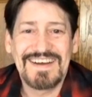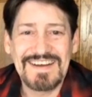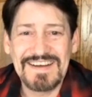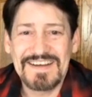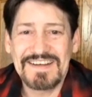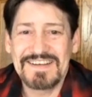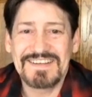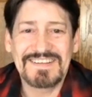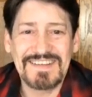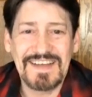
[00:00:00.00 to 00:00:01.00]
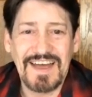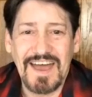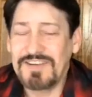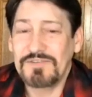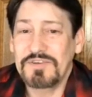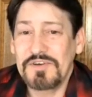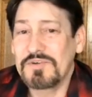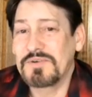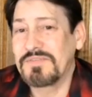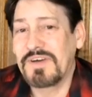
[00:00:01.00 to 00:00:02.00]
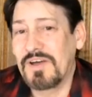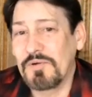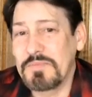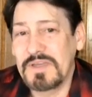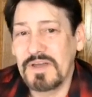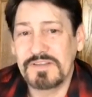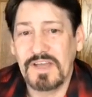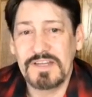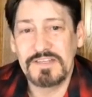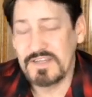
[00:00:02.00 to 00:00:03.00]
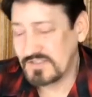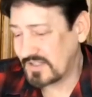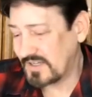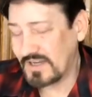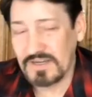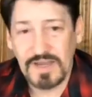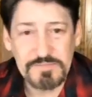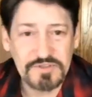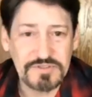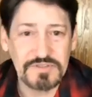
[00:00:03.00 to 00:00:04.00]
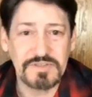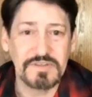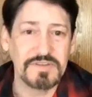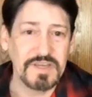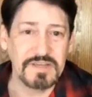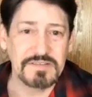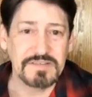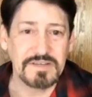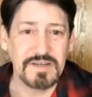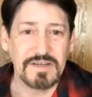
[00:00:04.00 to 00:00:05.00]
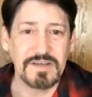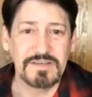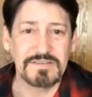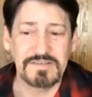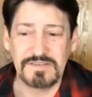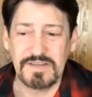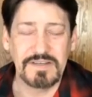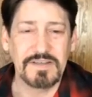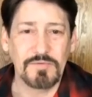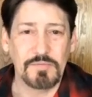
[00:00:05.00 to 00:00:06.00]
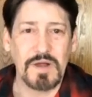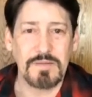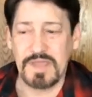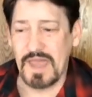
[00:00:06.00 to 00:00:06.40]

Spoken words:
I don't know if I will be on 90 days again. I'm sure that it will probably